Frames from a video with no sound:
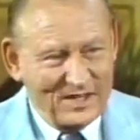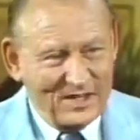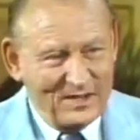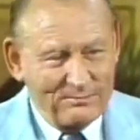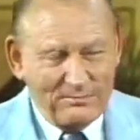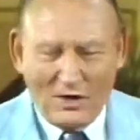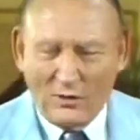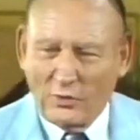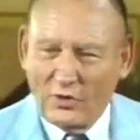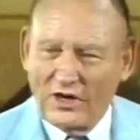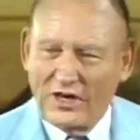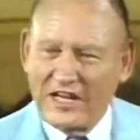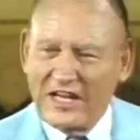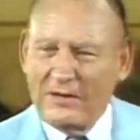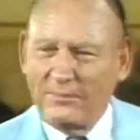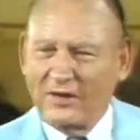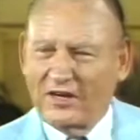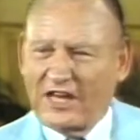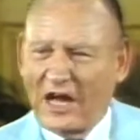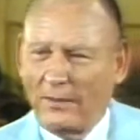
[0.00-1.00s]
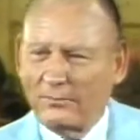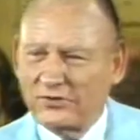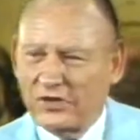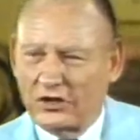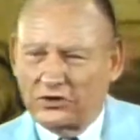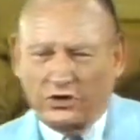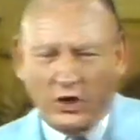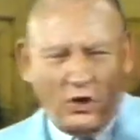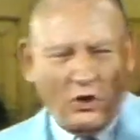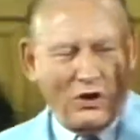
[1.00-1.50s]
But when he becomes a
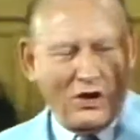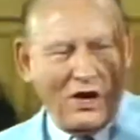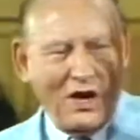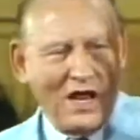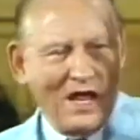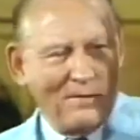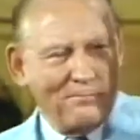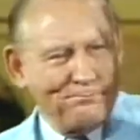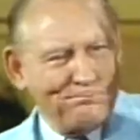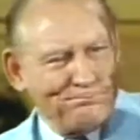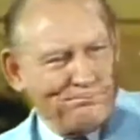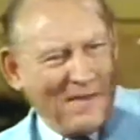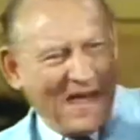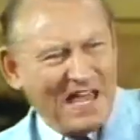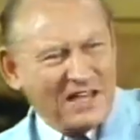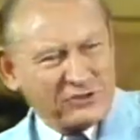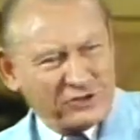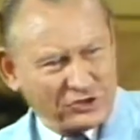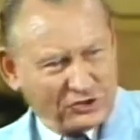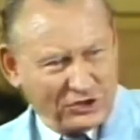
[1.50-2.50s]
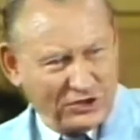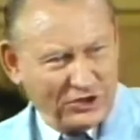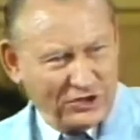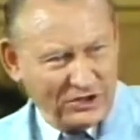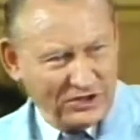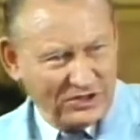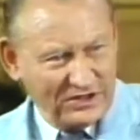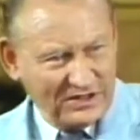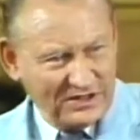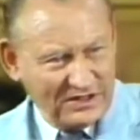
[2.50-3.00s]
total master,
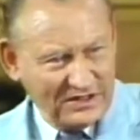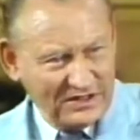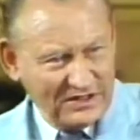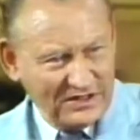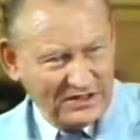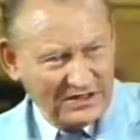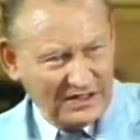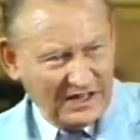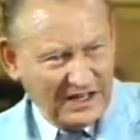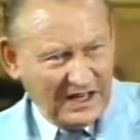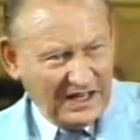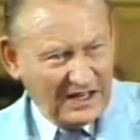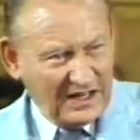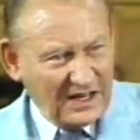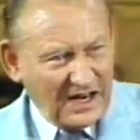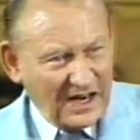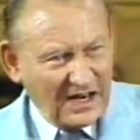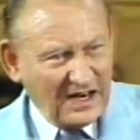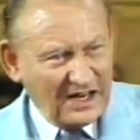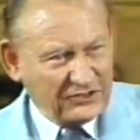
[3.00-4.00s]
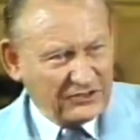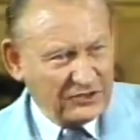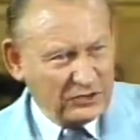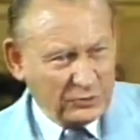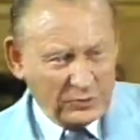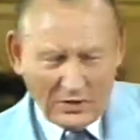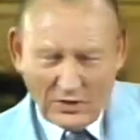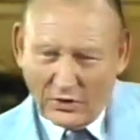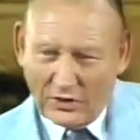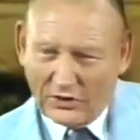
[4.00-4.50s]
and in our lessons
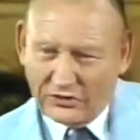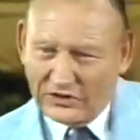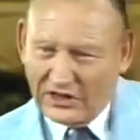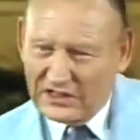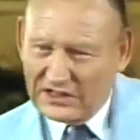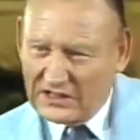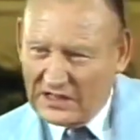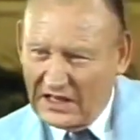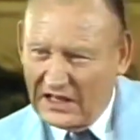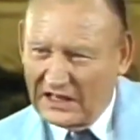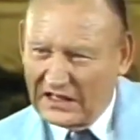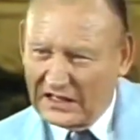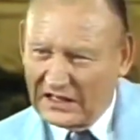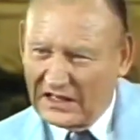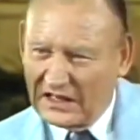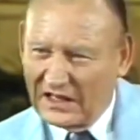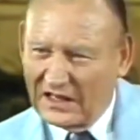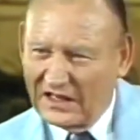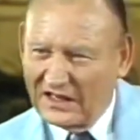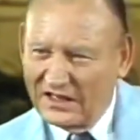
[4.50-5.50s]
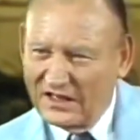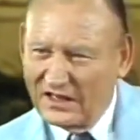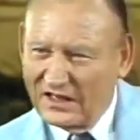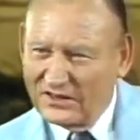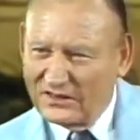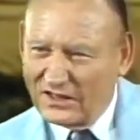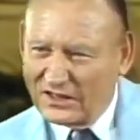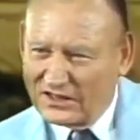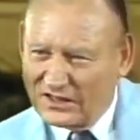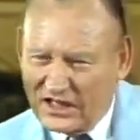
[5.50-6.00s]
we're going to say king,
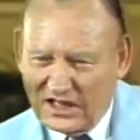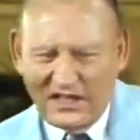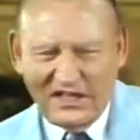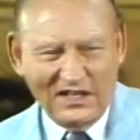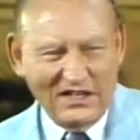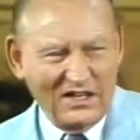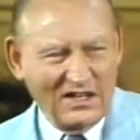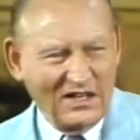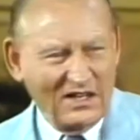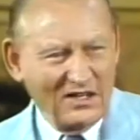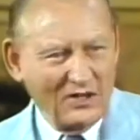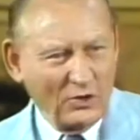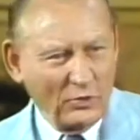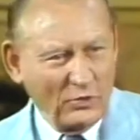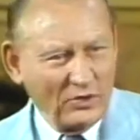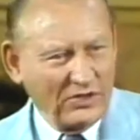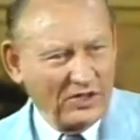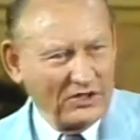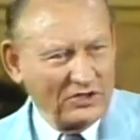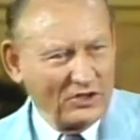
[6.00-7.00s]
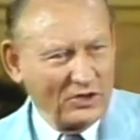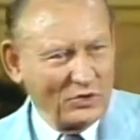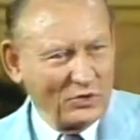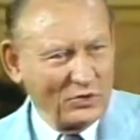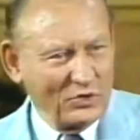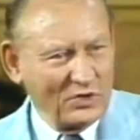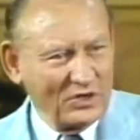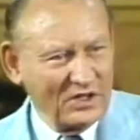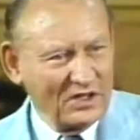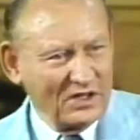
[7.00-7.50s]
the king within you,
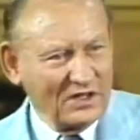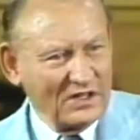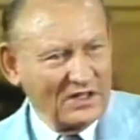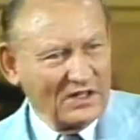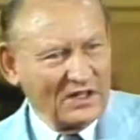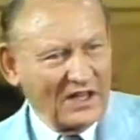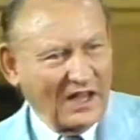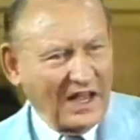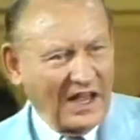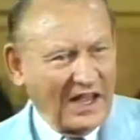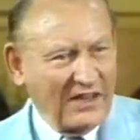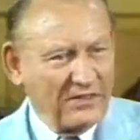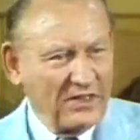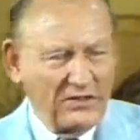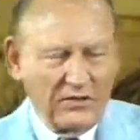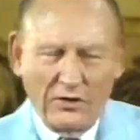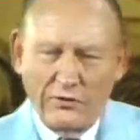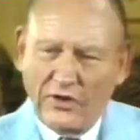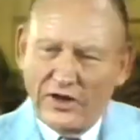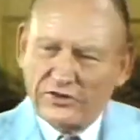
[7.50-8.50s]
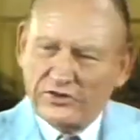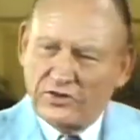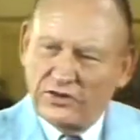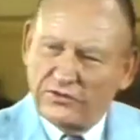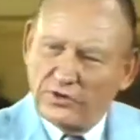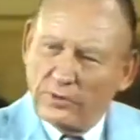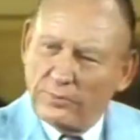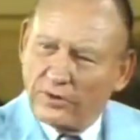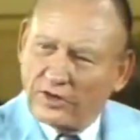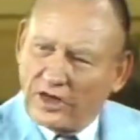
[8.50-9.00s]
and then the rest of
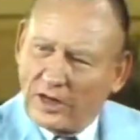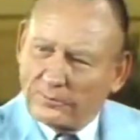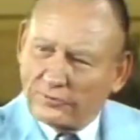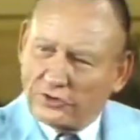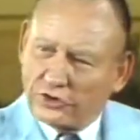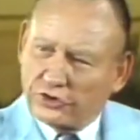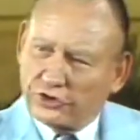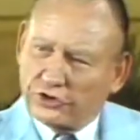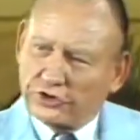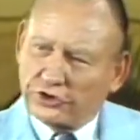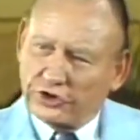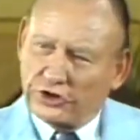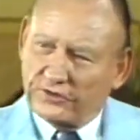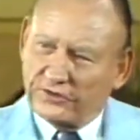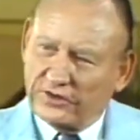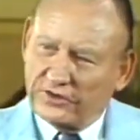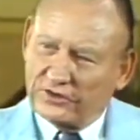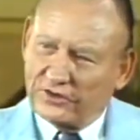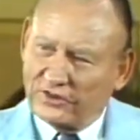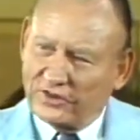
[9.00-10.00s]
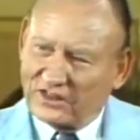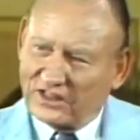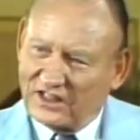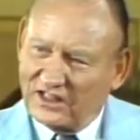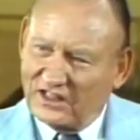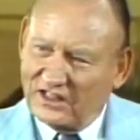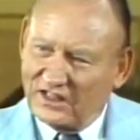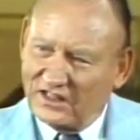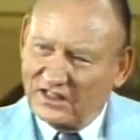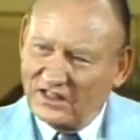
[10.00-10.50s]
you becomes a servant to the
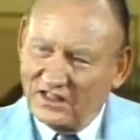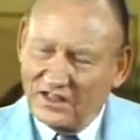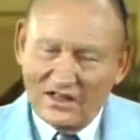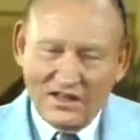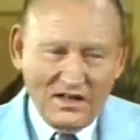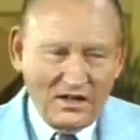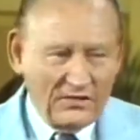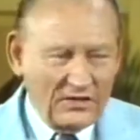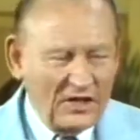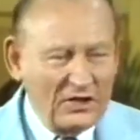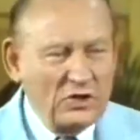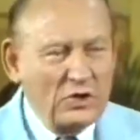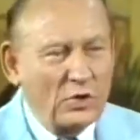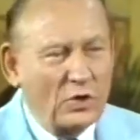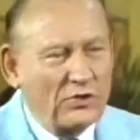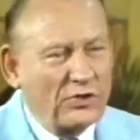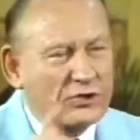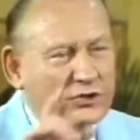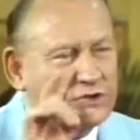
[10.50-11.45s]
king, then you are the